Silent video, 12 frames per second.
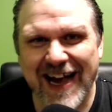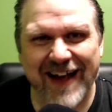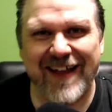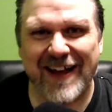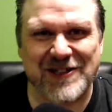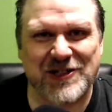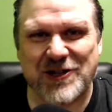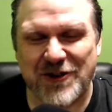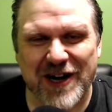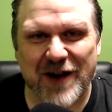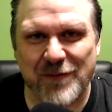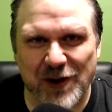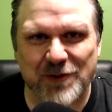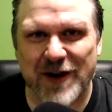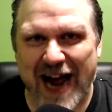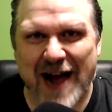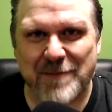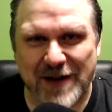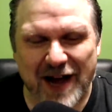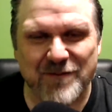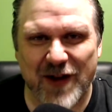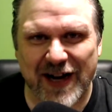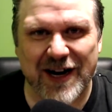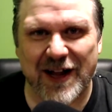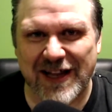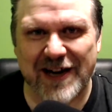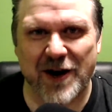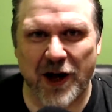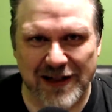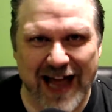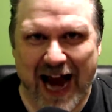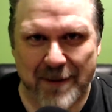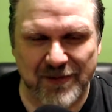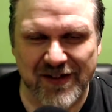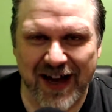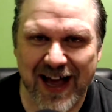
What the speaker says: And sure enough, look what happened. I fucking let it all lapse.